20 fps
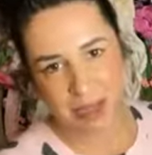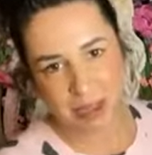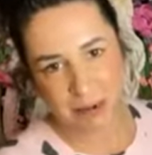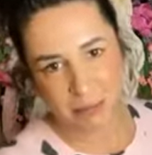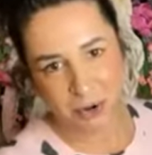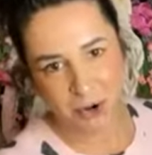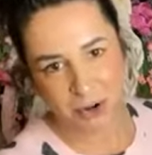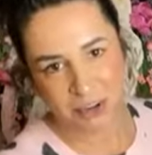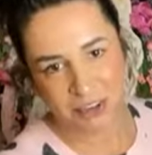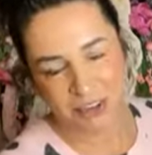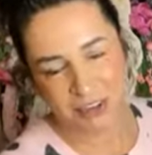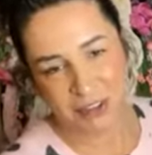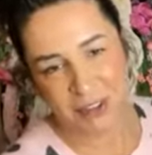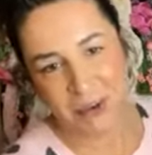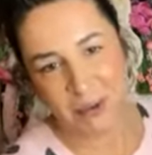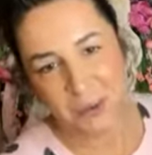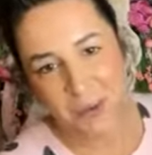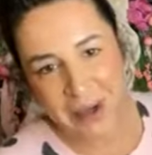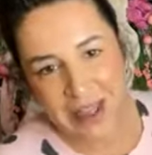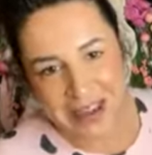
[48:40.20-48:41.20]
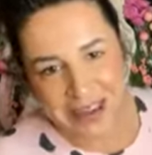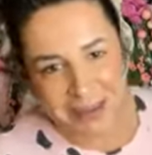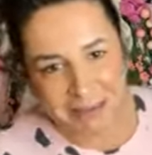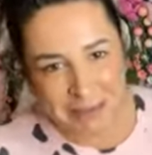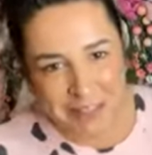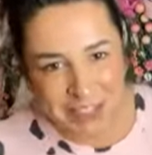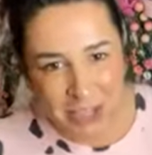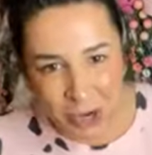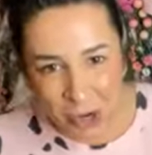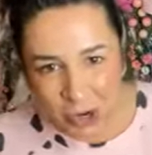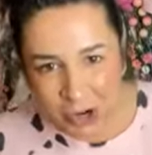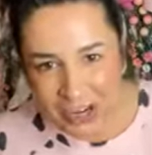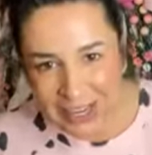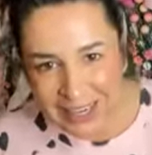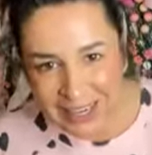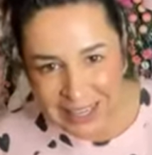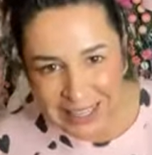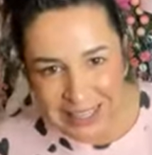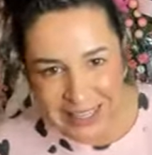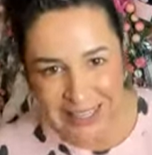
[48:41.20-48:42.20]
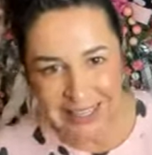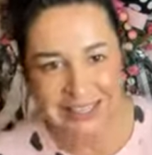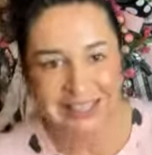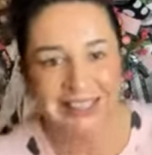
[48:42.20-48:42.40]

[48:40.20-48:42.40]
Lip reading: personal one. I'm sorry.